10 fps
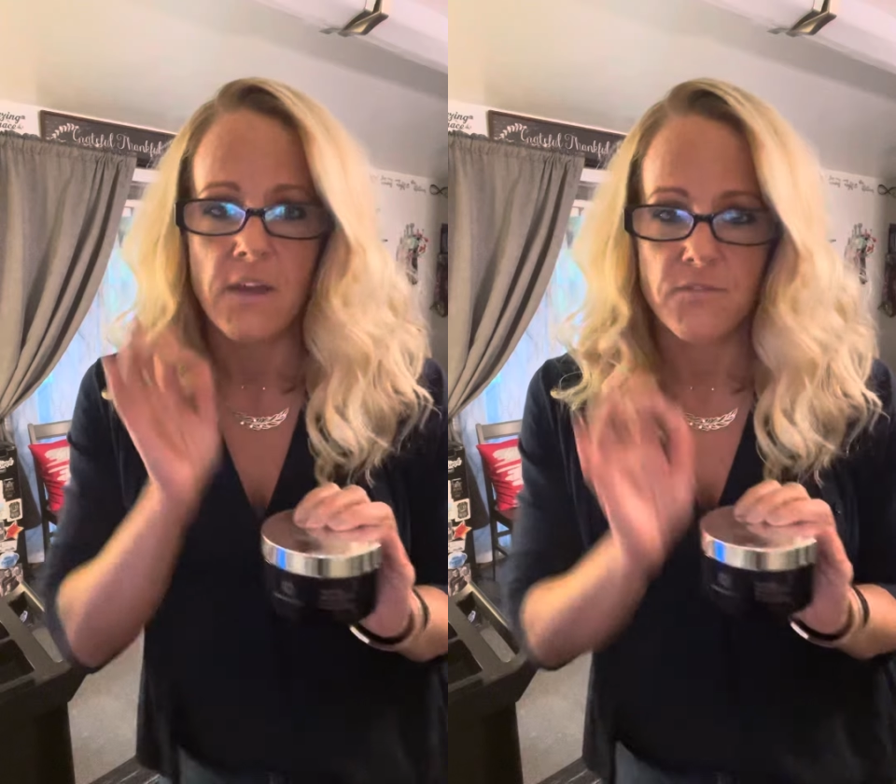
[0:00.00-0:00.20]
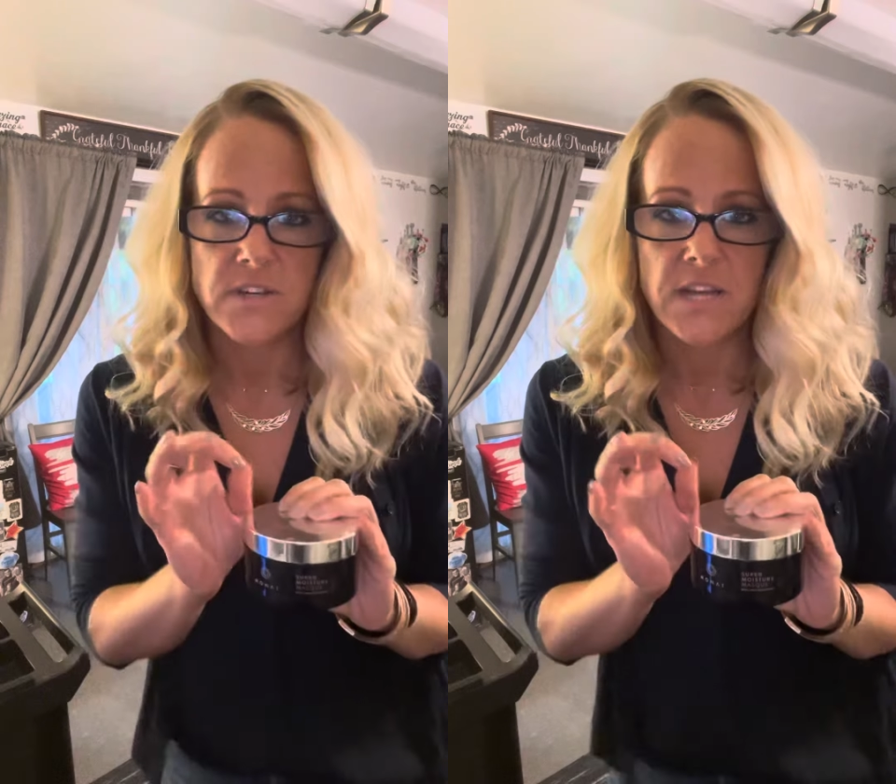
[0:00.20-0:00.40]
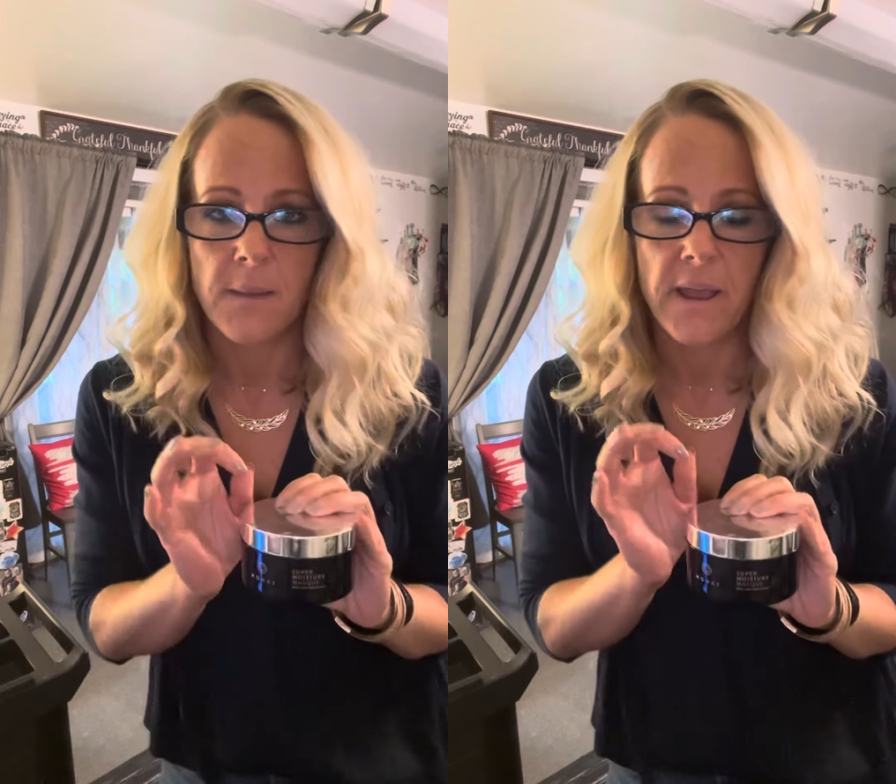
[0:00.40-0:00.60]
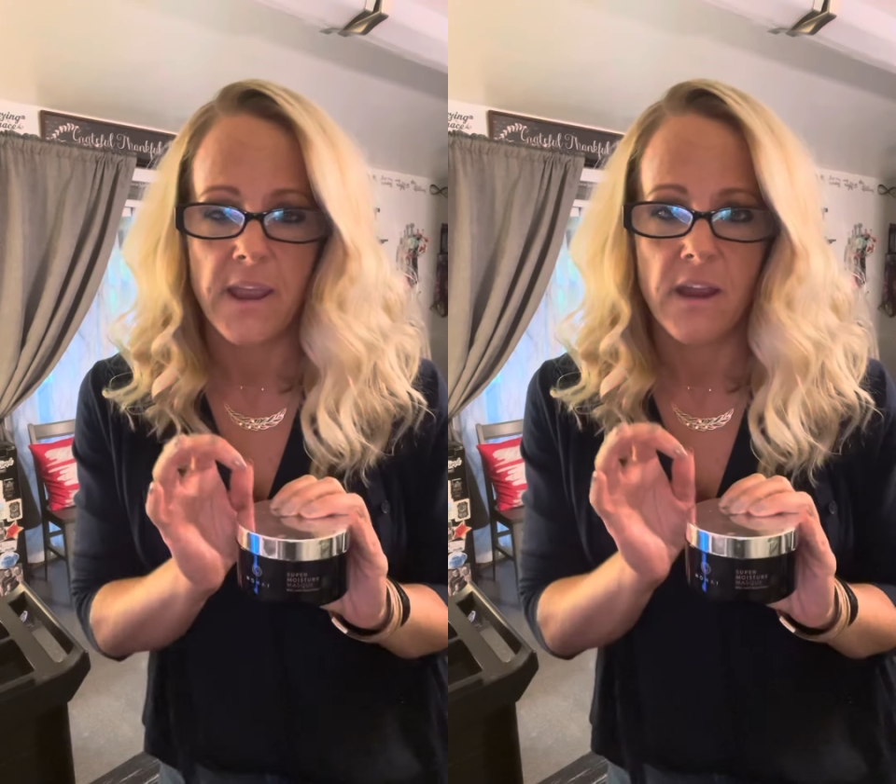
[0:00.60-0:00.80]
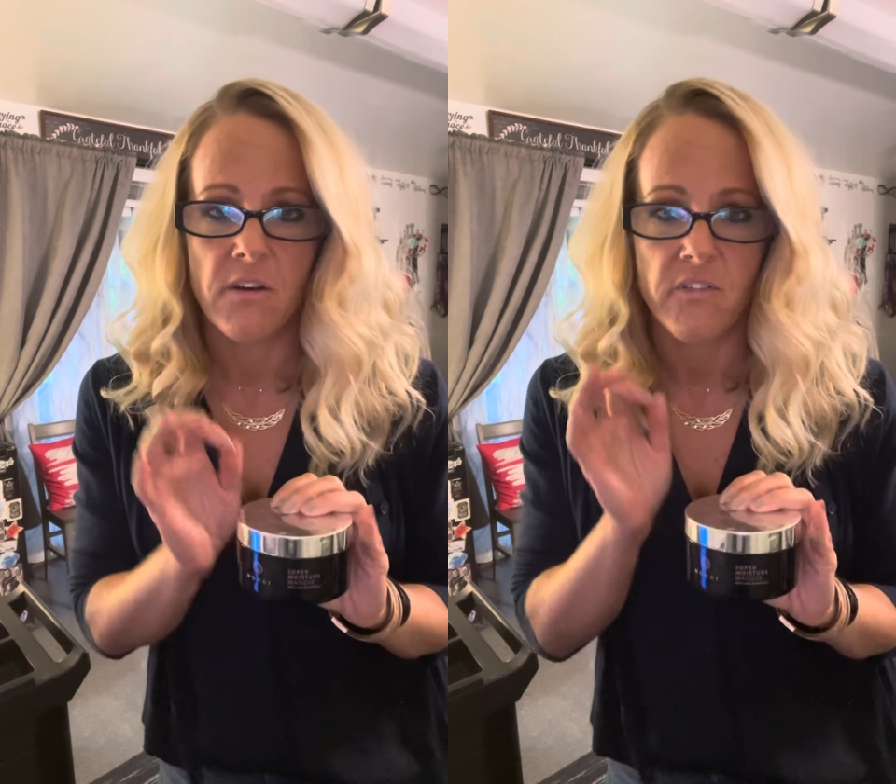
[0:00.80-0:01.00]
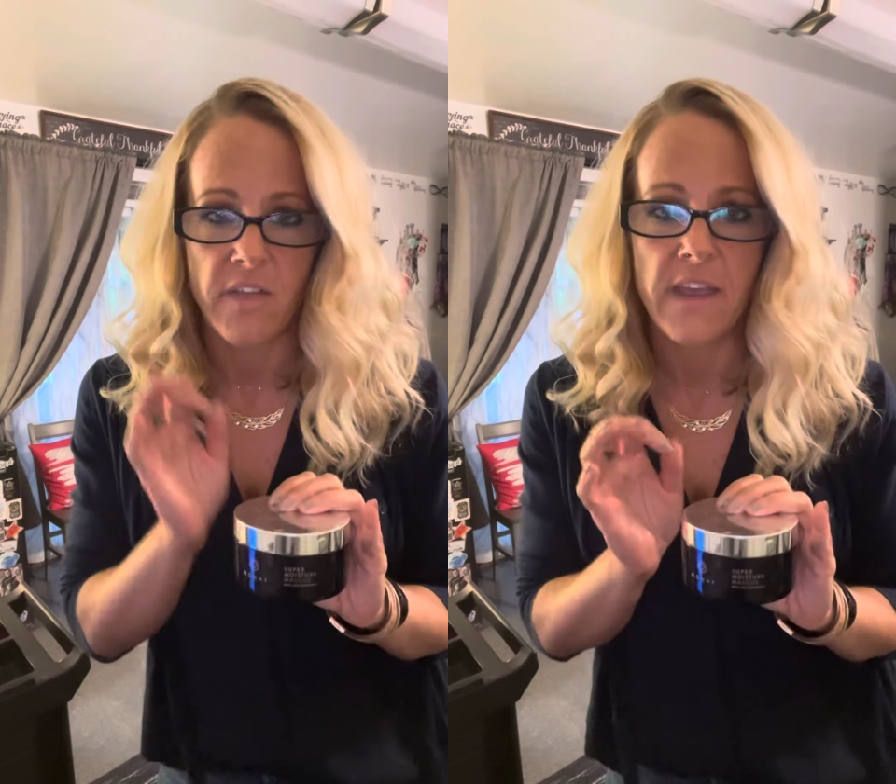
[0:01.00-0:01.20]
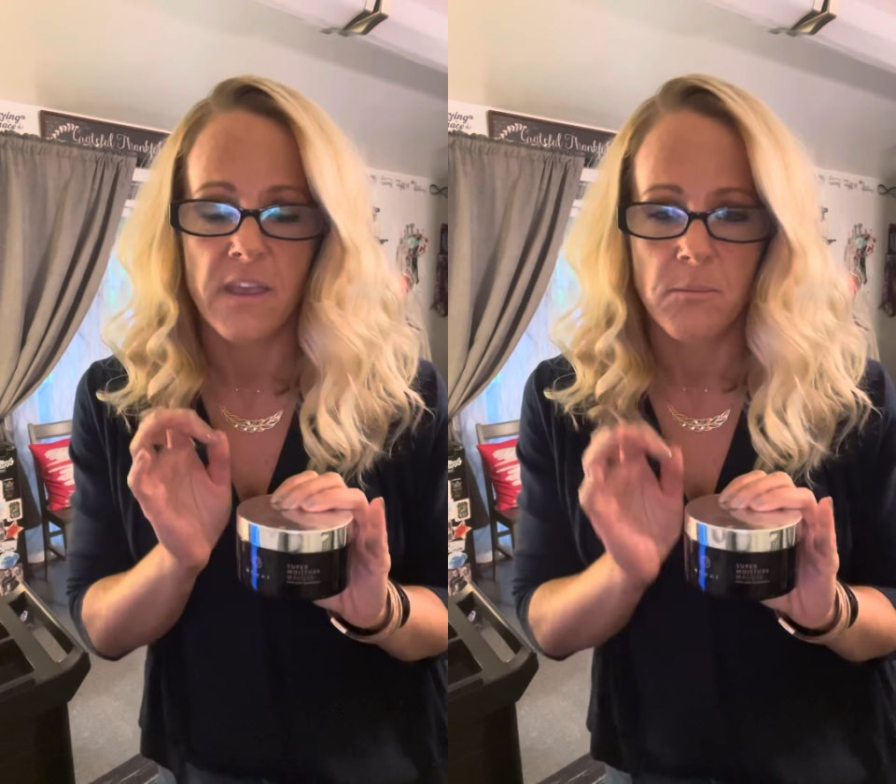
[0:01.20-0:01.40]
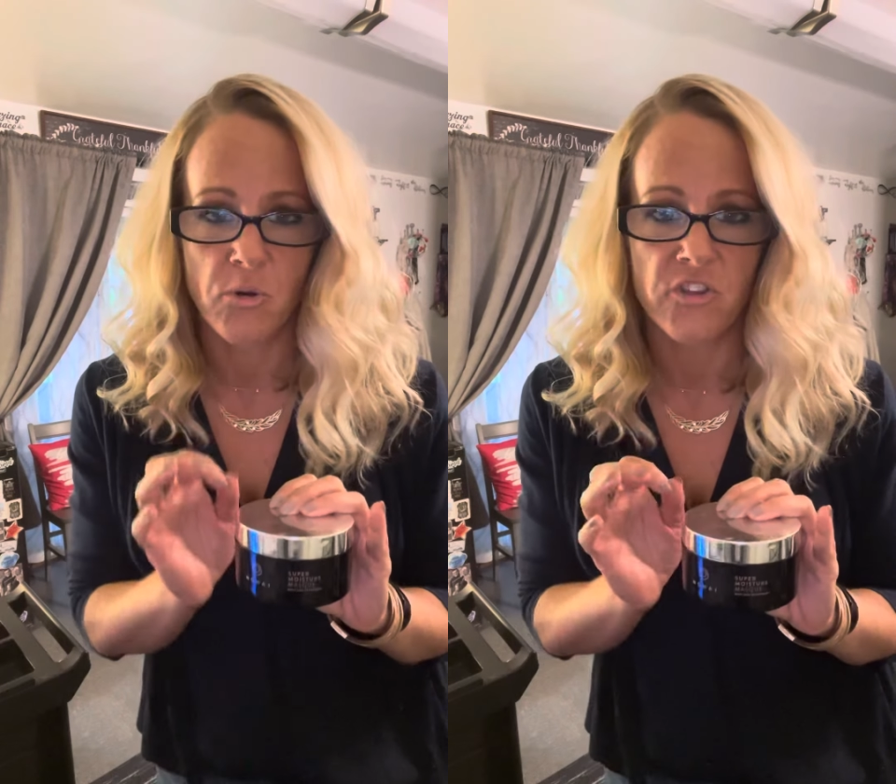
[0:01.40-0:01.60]
every time my hair is
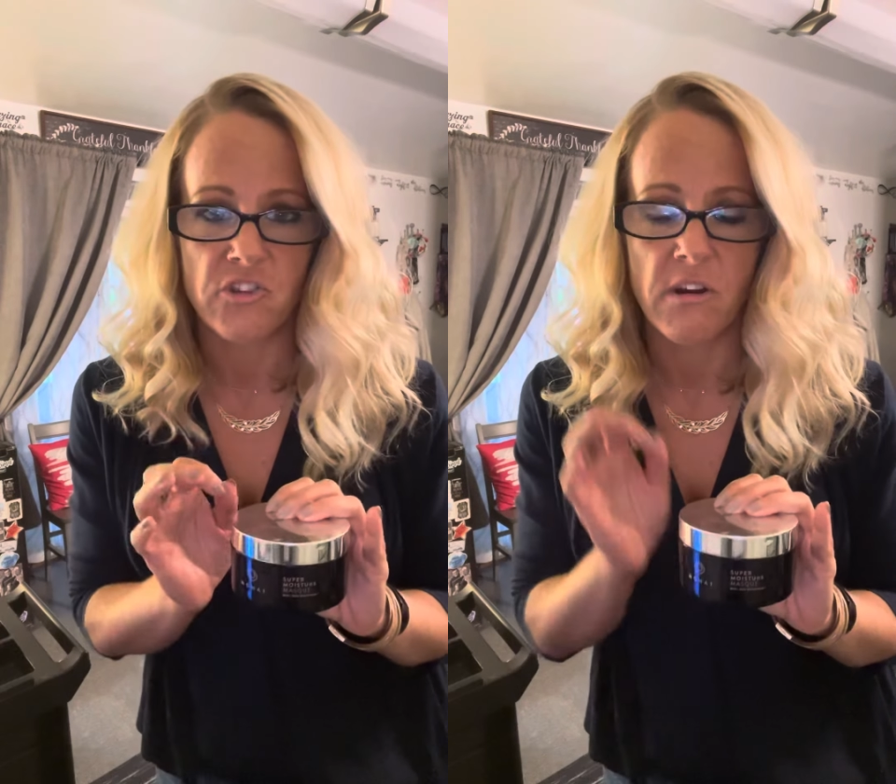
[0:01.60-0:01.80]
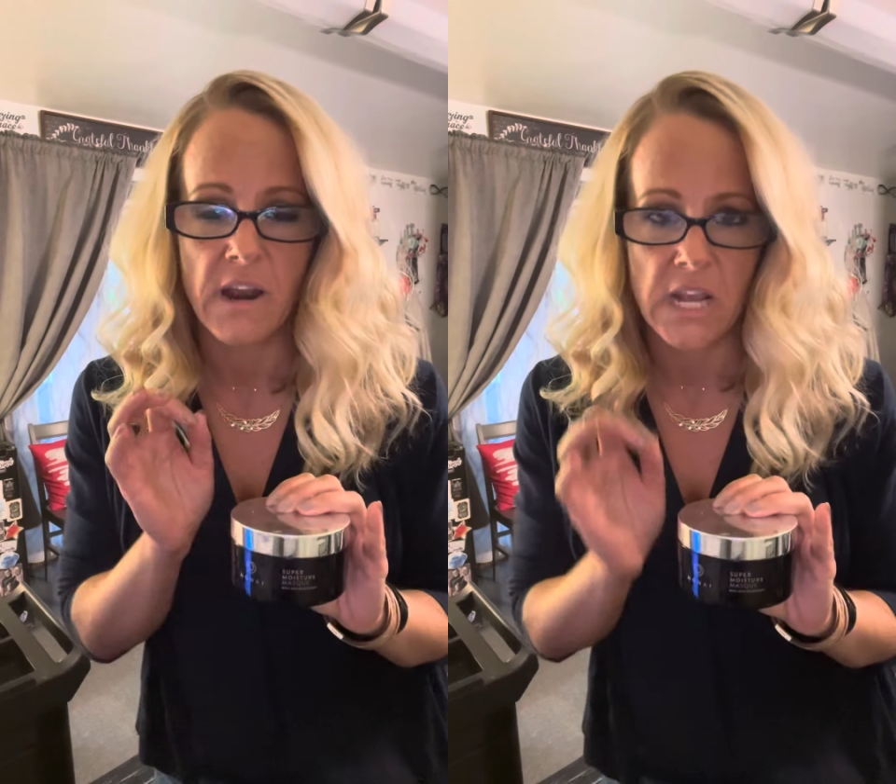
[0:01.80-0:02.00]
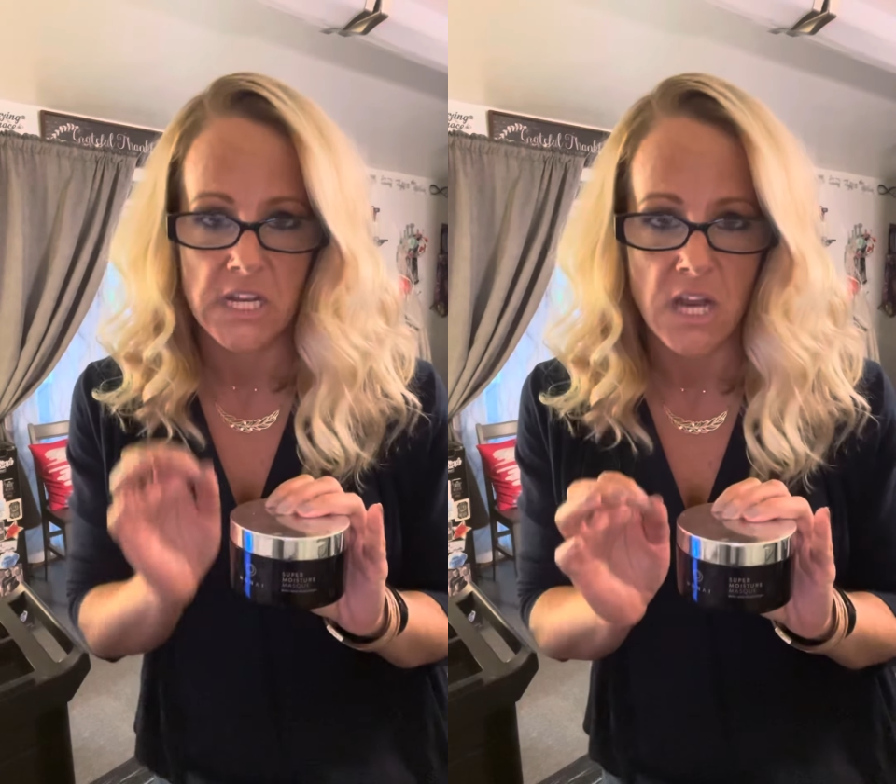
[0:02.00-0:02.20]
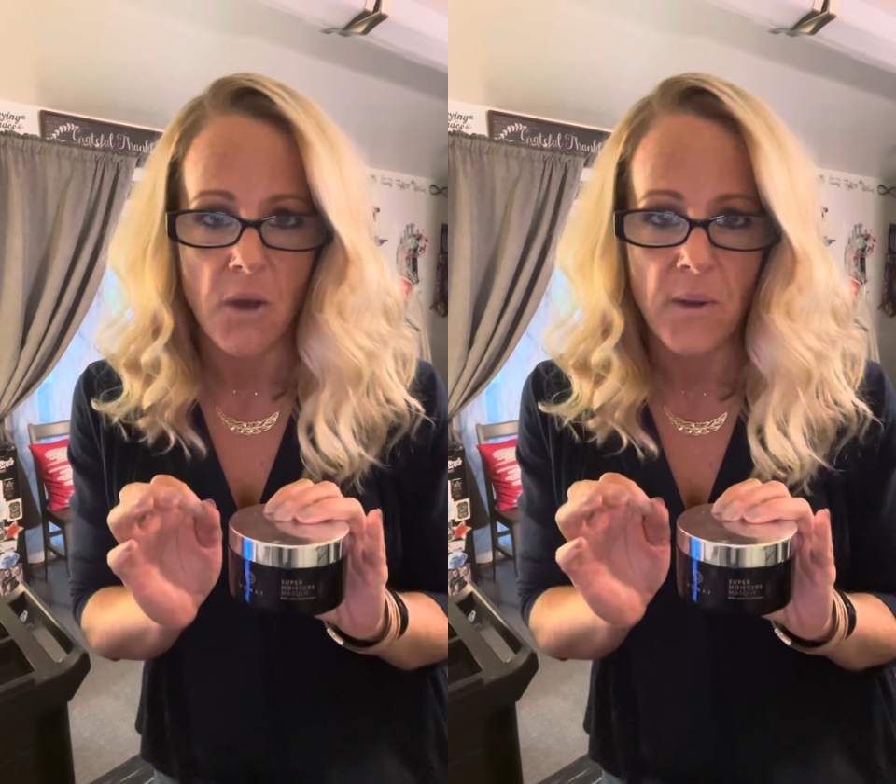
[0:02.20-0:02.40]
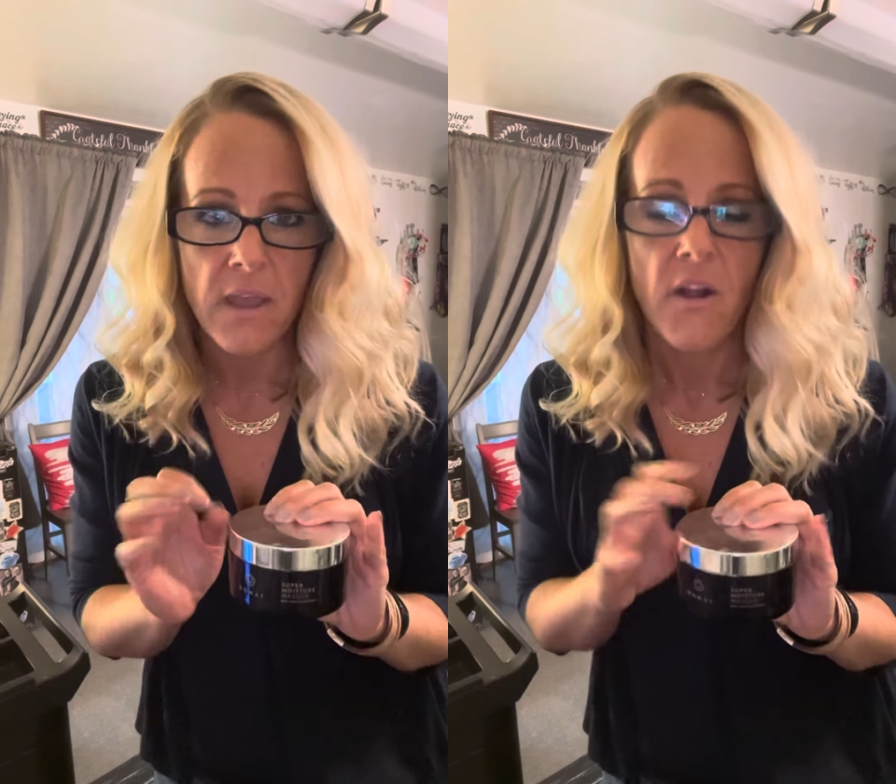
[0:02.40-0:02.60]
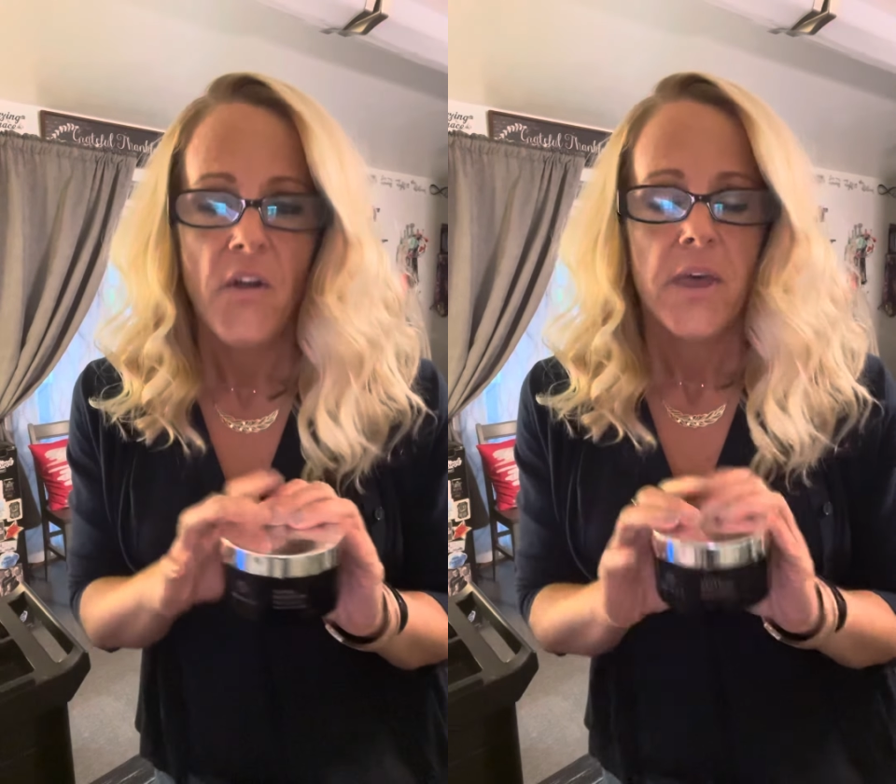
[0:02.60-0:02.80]
lacking moisture, and I know it